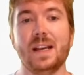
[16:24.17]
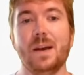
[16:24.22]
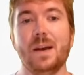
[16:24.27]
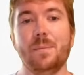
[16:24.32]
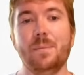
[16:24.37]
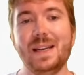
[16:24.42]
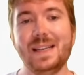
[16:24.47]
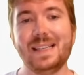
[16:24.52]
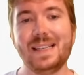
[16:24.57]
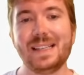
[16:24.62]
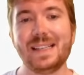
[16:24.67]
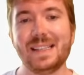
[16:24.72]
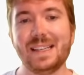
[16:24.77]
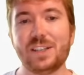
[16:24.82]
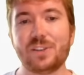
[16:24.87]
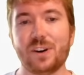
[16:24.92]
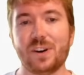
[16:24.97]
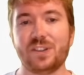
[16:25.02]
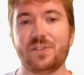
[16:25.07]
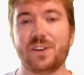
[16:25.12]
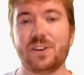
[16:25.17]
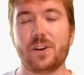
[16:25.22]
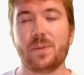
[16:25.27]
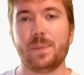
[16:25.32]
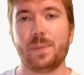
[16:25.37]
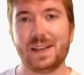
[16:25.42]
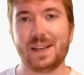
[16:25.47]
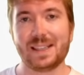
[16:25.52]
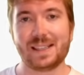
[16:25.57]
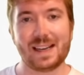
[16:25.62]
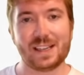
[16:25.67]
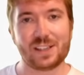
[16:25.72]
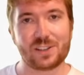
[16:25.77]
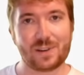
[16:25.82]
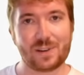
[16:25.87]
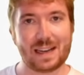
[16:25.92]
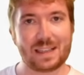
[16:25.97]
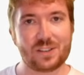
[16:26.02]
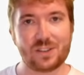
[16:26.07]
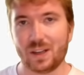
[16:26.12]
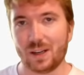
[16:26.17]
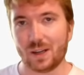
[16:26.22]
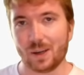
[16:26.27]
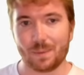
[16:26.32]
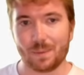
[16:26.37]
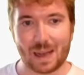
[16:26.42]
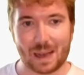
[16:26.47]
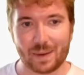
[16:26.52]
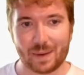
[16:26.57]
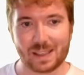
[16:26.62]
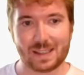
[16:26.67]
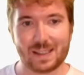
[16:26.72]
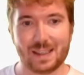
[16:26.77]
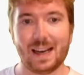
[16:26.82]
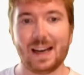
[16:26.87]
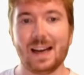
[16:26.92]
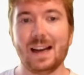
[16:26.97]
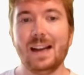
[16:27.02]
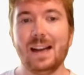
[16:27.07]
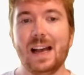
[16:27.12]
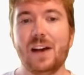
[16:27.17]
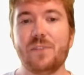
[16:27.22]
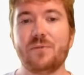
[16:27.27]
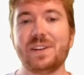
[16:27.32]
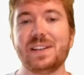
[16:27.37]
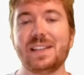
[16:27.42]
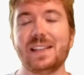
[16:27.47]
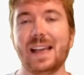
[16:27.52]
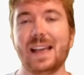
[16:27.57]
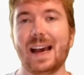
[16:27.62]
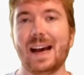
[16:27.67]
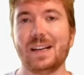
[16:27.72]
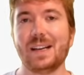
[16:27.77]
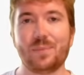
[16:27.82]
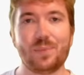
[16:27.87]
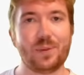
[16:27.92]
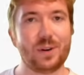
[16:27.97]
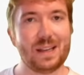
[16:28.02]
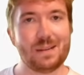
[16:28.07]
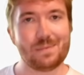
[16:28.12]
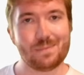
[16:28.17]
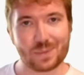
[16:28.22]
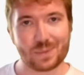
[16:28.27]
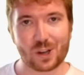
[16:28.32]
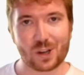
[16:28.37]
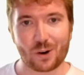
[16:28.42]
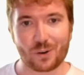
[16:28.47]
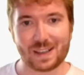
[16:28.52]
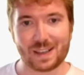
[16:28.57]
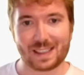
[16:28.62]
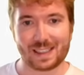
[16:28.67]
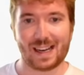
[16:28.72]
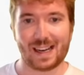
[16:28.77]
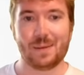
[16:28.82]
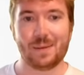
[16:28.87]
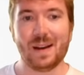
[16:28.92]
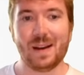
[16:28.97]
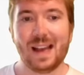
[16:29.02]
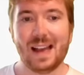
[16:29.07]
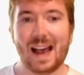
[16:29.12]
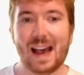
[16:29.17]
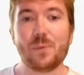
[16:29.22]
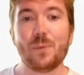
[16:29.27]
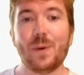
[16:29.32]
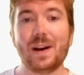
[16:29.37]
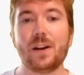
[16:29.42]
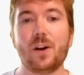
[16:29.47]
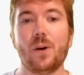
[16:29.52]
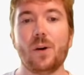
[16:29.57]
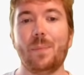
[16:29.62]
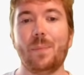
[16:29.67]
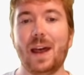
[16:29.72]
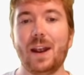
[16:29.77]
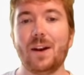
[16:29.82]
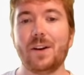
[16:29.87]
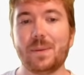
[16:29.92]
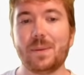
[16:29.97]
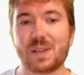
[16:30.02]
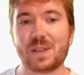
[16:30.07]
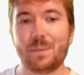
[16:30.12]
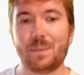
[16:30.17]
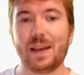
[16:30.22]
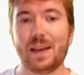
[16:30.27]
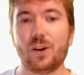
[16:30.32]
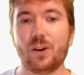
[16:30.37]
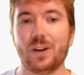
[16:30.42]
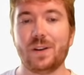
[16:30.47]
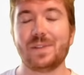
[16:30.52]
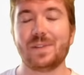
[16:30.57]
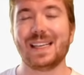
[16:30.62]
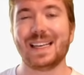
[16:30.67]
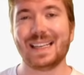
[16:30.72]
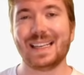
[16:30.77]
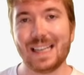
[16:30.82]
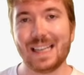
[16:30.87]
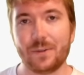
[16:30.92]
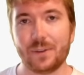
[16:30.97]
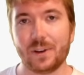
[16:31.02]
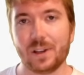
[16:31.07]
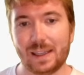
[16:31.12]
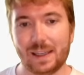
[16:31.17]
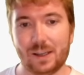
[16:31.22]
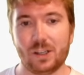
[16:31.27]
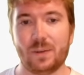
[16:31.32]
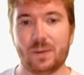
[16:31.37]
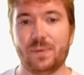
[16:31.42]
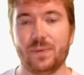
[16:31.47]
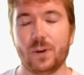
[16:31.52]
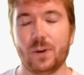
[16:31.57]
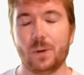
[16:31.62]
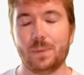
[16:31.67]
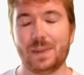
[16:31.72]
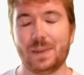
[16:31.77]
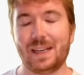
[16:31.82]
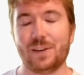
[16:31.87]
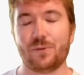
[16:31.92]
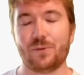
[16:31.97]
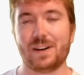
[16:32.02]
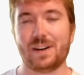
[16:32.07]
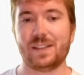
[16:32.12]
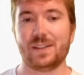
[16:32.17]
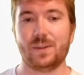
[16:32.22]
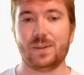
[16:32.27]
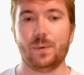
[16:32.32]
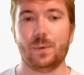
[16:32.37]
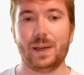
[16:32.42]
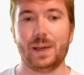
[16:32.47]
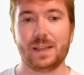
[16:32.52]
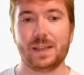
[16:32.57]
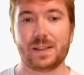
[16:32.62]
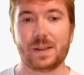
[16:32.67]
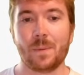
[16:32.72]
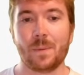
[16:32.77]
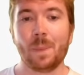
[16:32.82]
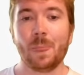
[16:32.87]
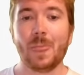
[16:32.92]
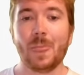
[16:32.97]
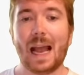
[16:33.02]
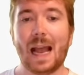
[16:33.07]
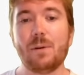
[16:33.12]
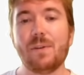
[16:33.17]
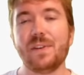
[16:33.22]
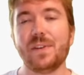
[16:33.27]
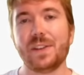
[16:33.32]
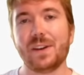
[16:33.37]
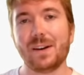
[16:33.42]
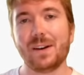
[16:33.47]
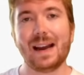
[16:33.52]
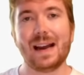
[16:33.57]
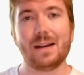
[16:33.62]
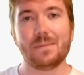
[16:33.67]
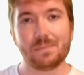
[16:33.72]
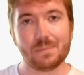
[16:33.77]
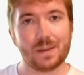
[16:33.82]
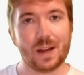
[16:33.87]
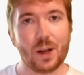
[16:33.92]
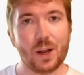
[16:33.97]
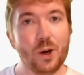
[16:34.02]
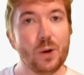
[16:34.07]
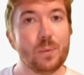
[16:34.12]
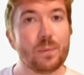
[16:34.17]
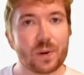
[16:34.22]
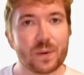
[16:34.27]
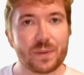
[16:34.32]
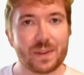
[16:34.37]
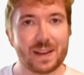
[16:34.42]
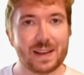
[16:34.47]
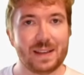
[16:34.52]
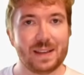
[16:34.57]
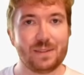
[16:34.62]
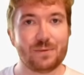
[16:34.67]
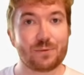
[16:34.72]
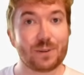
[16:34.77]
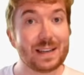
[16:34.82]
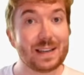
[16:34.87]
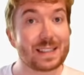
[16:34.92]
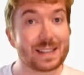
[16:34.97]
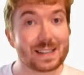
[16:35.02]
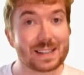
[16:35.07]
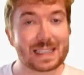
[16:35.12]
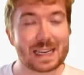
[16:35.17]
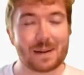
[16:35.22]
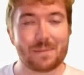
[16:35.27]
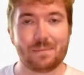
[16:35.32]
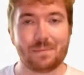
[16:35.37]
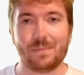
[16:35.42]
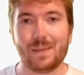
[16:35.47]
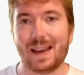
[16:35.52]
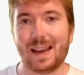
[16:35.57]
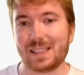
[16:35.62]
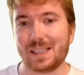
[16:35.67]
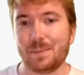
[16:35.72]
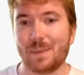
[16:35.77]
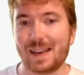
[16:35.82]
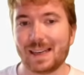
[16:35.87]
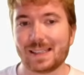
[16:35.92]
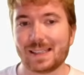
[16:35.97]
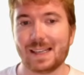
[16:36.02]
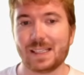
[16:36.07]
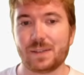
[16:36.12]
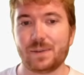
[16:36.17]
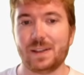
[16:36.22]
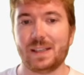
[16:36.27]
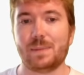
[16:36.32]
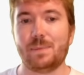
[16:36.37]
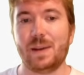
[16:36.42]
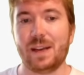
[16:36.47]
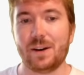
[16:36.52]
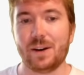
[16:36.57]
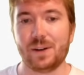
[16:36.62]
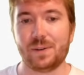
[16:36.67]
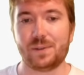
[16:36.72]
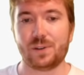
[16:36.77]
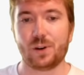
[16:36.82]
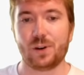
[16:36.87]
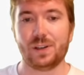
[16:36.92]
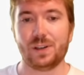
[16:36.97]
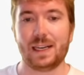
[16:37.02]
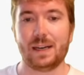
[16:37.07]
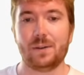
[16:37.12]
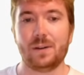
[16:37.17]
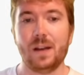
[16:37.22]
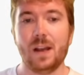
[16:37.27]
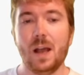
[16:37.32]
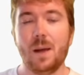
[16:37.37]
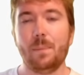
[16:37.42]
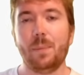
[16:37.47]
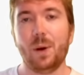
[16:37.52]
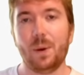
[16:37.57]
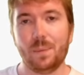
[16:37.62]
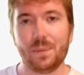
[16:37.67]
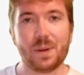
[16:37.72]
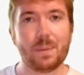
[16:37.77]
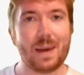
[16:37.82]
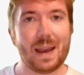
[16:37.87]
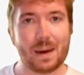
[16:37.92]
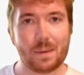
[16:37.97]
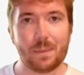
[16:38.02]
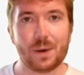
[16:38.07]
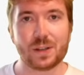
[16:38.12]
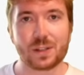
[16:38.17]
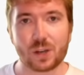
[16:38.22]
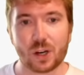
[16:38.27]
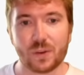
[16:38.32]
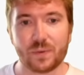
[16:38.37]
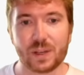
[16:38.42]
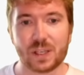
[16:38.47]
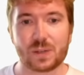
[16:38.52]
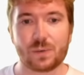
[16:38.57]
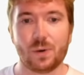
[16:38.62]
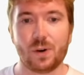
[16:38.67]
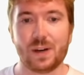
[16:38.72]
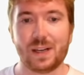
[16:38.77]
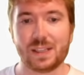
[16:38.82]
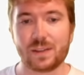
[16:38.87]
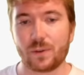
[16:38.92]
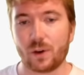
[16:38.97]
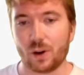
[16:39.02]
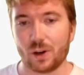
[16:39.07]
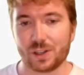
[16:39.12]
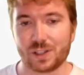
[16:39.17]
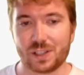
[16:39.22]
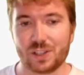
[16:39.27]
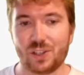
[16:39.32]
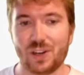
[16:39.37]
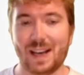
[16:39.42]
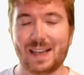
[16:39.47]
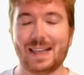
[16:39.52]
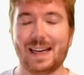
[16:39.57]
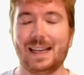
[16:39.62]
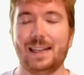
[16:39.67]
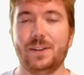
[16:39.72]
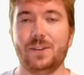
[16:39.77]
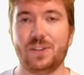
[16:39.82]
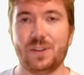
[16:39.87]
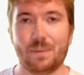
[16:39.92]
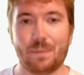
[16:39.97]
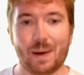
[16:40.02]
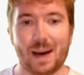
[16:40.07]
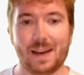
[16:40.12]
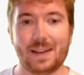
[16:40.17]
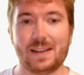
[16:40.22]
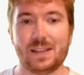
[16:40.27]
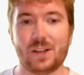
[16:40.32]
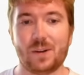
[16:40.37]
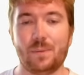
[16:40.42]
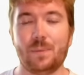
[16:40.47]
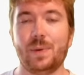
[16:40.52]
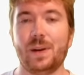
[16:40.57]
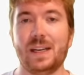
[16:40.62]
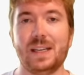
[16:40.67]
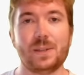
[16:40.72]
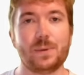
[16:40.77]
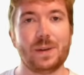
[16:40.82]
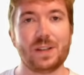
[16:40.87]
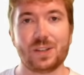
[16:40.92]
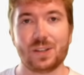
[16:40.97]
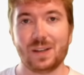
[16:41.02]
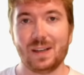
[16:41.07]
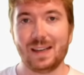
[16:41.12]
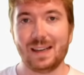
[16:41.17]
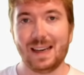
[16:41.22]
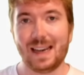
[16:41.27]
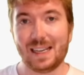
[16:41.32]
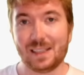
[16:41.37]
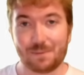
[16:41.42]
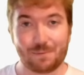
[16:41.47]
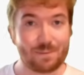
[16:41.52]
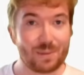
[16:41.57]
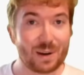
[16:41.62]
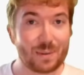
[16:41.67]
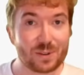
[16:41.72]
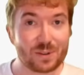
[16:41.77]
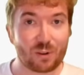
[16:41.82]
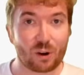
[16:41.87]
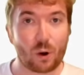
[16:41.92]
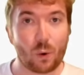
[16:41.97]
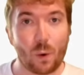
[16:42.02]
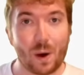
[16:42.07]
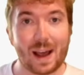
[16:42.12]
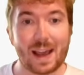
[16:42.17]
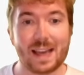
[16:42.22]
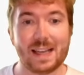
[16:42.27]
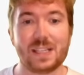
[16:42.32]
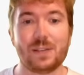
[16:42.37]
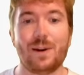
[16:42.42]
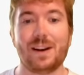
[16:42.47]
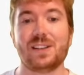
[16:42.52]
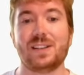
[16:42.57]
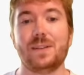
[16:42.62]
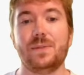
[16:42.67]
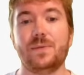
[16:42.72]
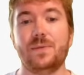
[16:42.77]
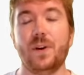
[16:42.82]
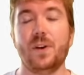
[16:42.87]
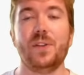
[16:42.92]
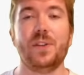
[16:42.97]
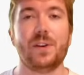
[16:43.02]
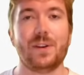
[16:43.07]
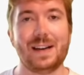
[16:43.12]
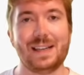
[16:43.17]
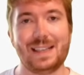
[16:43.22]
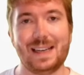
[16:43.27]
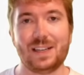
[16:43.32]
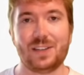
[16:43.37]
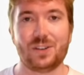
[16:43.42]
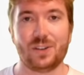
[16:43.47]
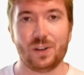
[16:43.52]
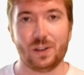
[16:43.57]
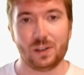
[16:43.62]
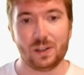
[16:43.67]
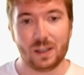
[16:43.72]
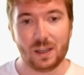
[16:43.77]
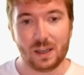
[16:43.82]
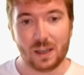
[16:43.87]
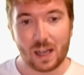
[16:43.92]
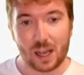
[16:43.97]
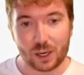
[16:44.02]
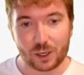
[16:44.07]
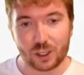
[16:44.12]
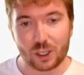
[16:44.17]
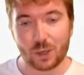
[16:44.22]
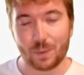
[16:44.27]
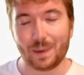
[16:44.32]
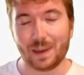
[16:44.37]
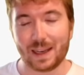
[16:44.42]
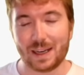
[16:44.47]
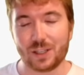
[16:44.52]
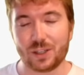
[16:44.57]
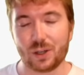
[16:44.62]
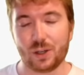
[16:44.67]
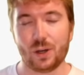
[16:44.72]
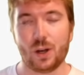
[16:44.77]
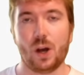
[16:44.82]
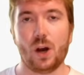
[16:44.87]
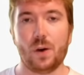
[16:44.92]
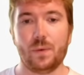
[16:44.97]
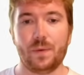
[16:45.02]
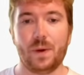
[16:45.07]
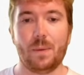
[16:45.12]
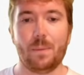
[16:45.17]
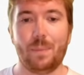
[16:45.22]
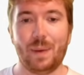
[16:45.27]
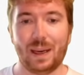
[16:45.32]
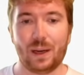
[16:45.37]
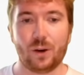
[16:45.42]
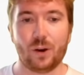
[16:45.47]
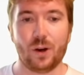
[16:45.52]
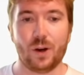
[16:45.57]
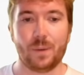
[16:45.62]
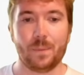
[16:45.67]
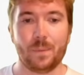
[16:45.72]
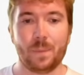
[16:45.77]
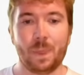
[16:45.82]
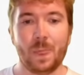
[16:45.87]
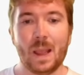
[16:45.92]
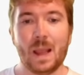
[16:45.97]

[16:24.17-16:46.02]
BTC Treasury companies like Strategy or MSTR have recently had a pretty torrid time, and when comparing them to Bitcoin have significantly underperformed in recent weeks. However, there are a number of the reasons that actually make sense for this period of drawdown, but the main and most obvious one is of course the share dilution by these companies, which is pretty much required to actually fund their additional accumulation of Bitcoin.